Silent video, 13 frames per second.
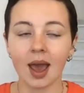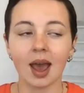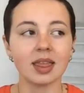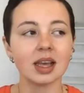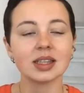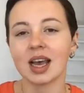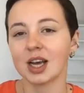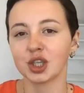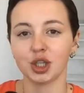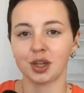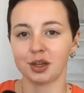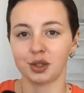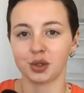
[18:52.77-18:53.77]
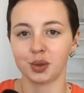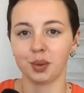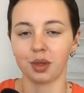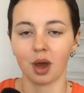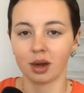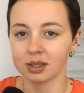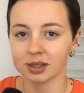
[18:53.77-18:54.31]
And that's actually not the truth.
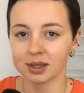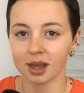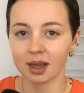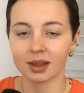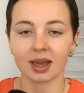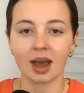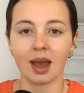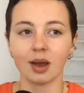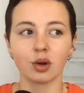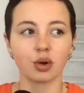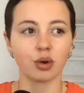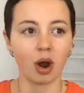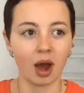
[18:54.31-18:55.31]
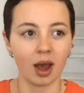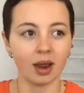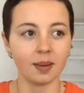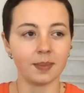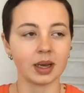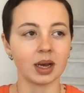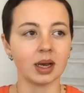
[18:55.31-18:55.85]
Honestly, like, I cried
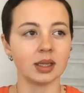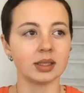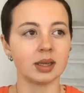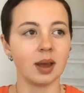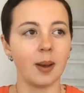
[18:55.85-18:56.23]
because